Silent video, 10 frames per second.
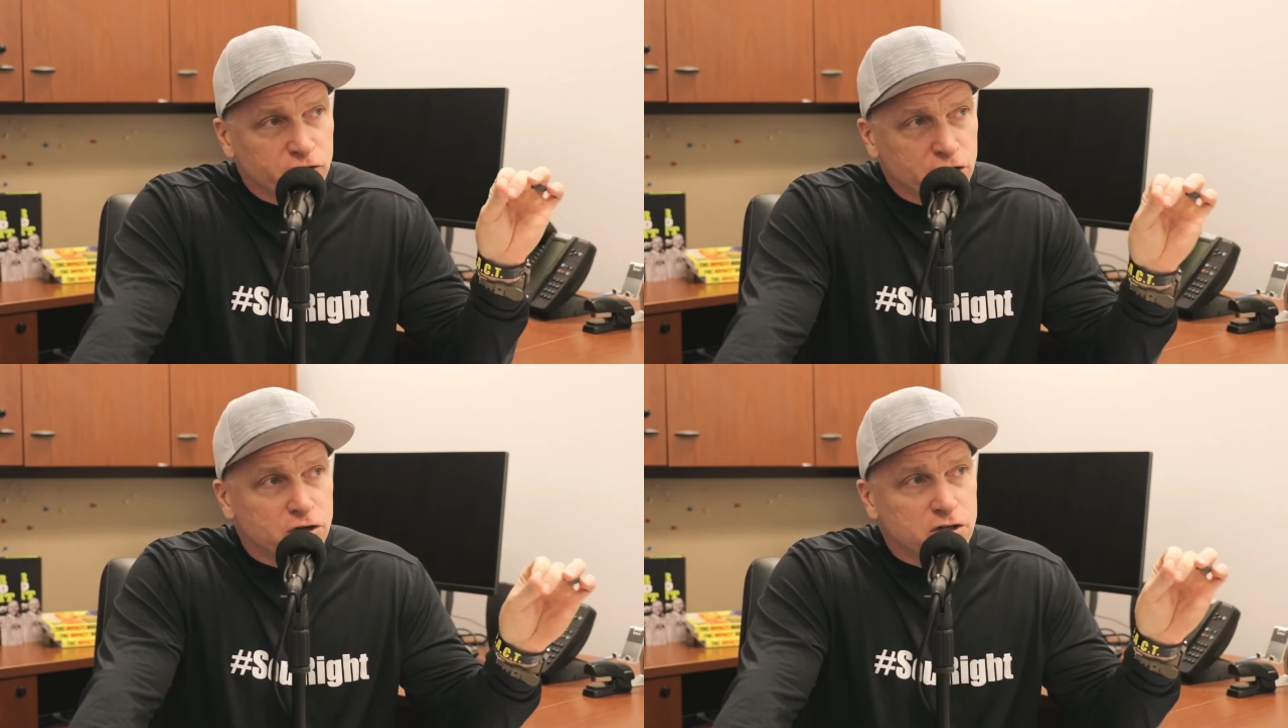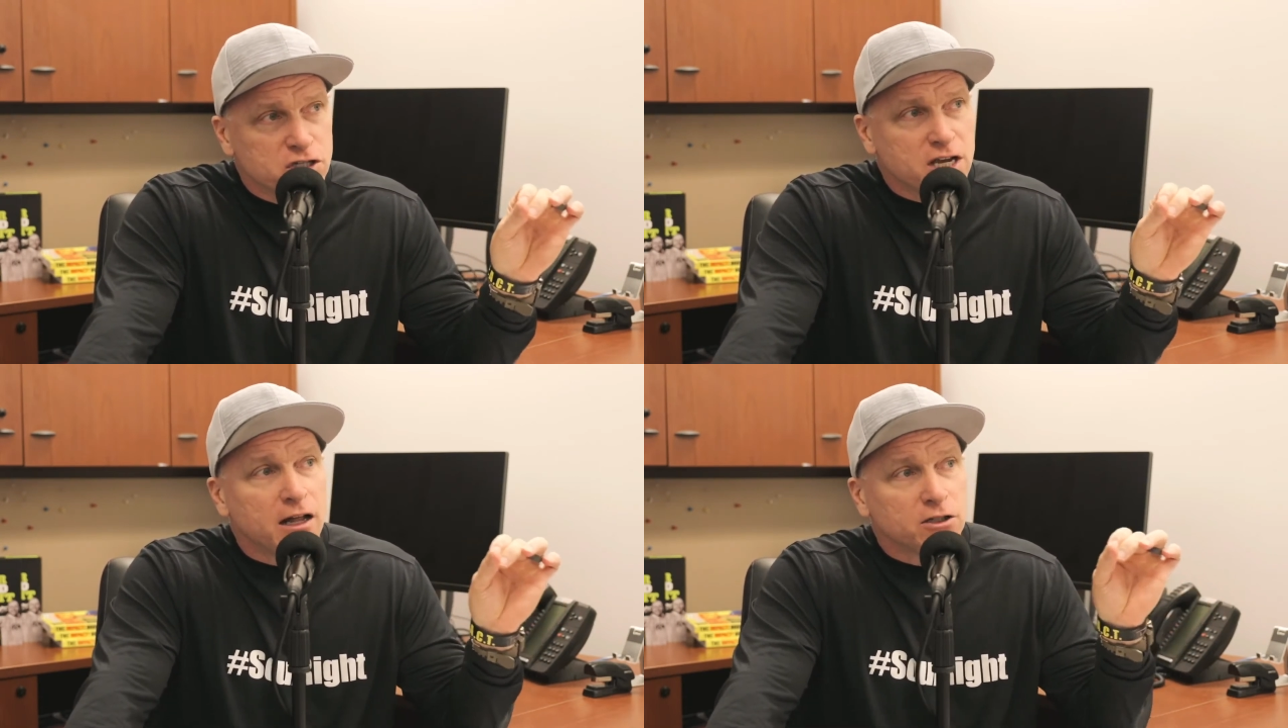for Good
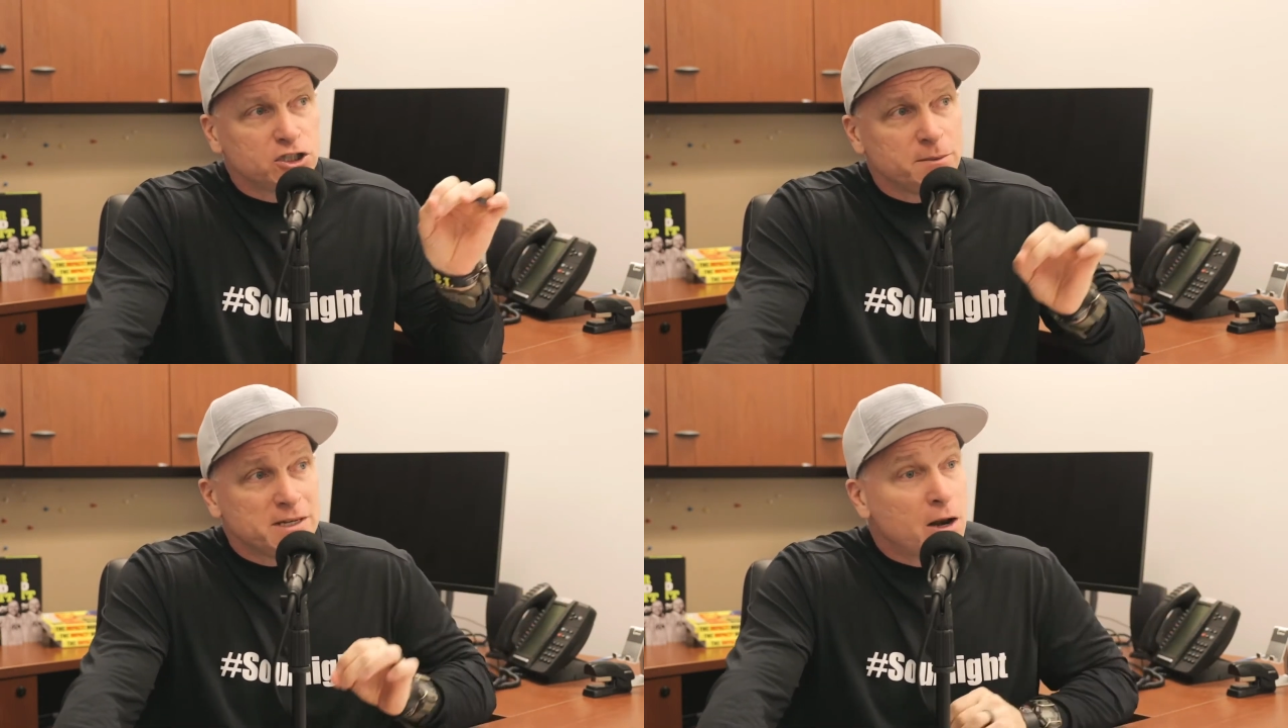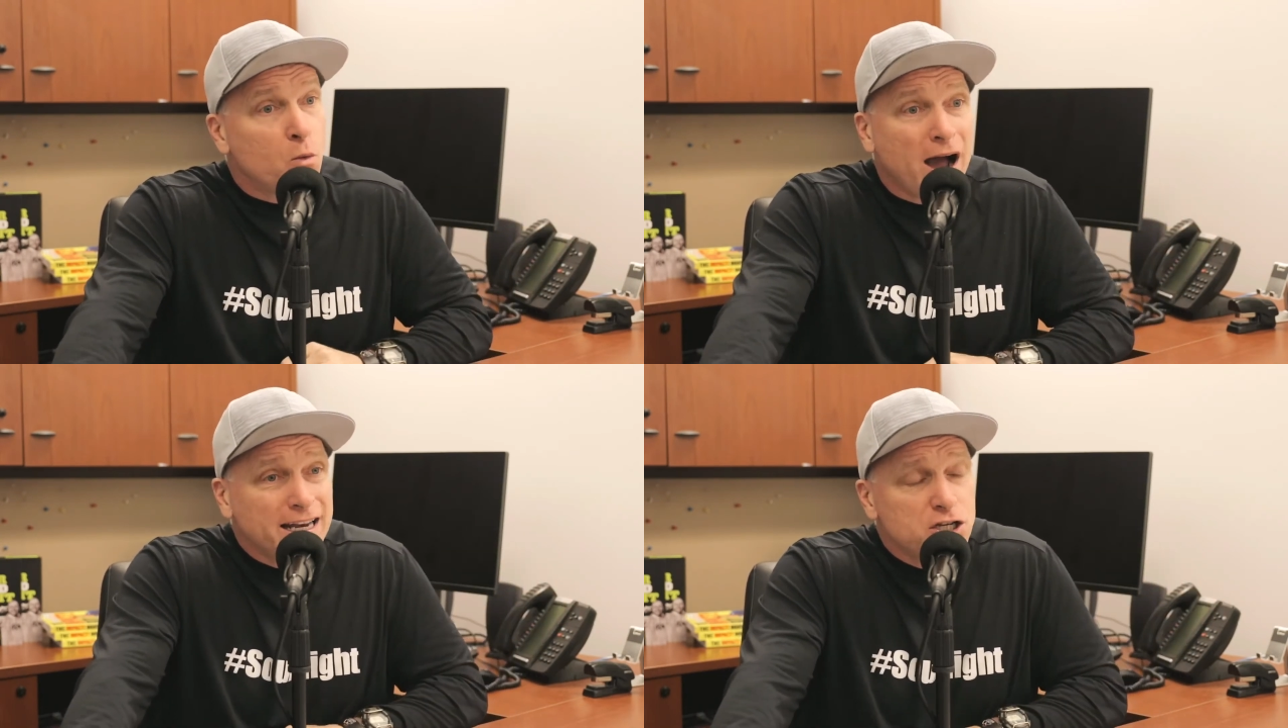scholarships and
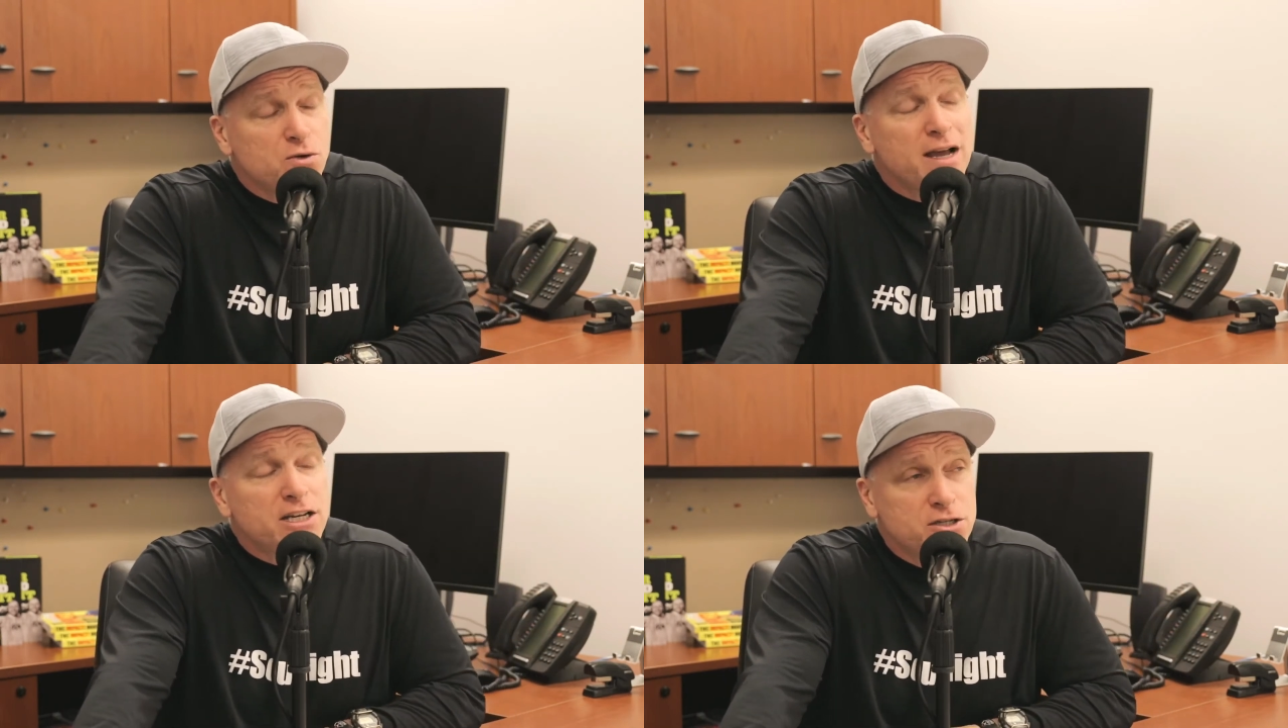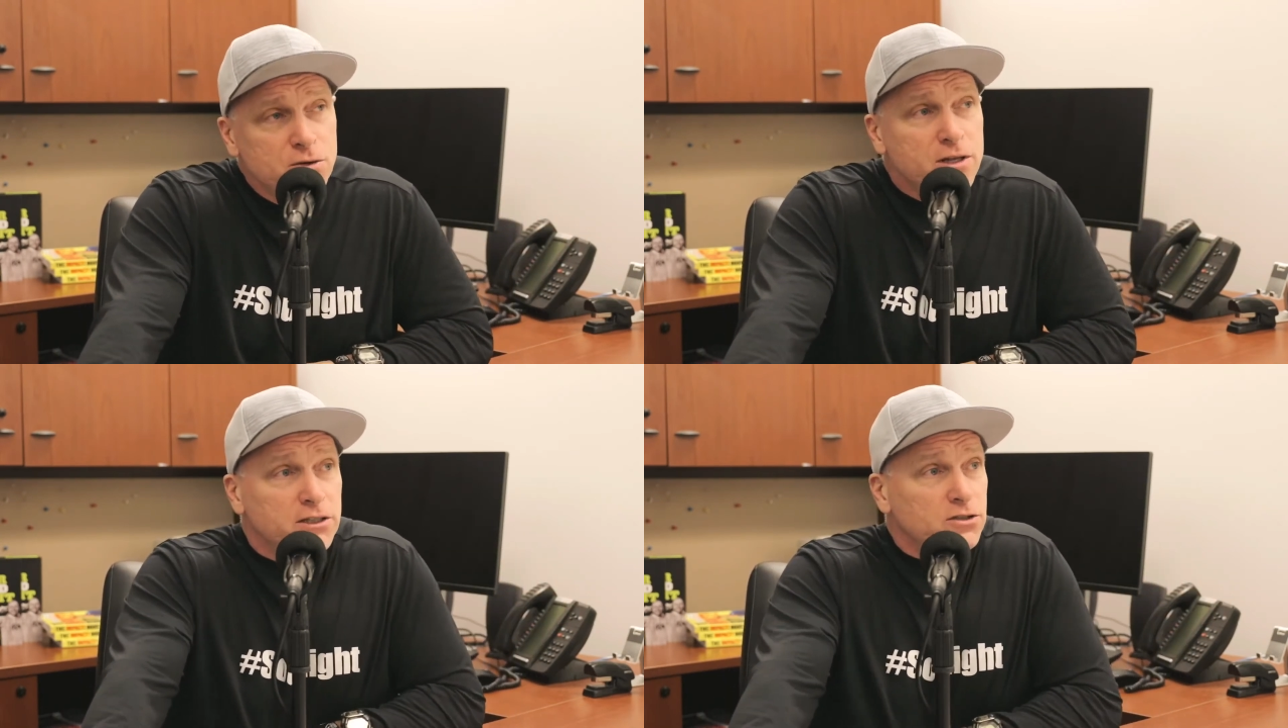why did you guys
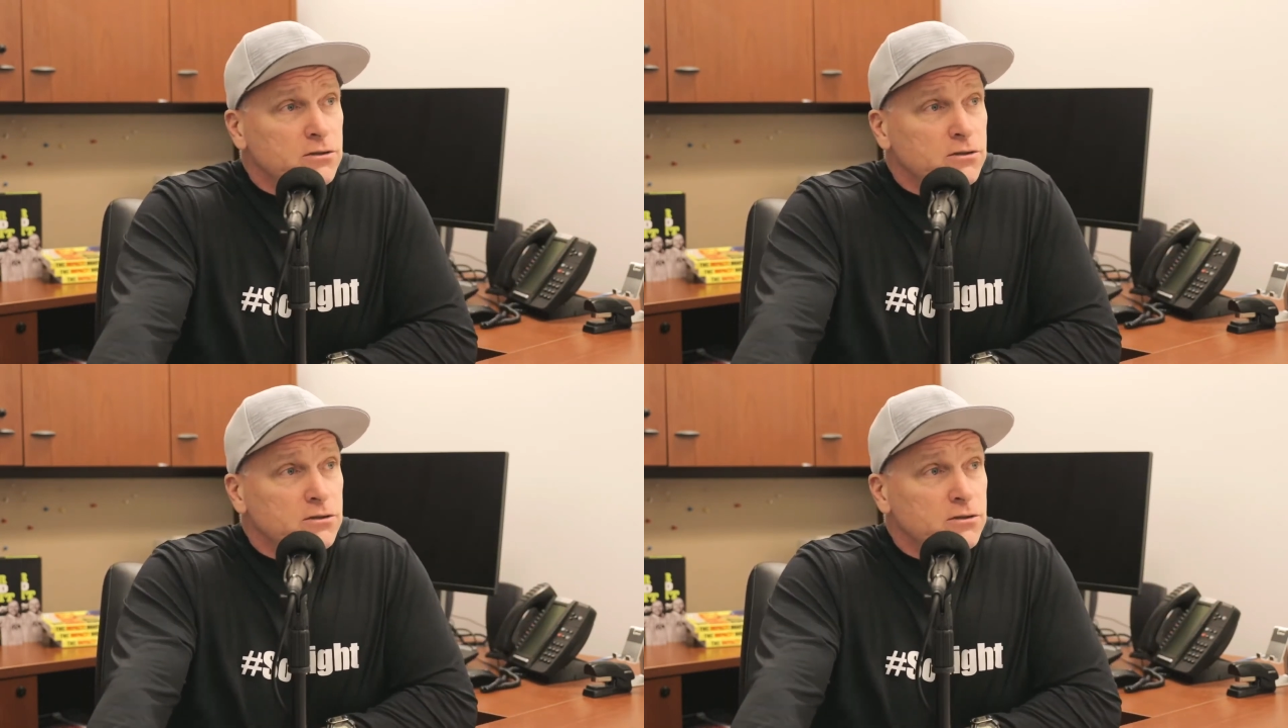do this?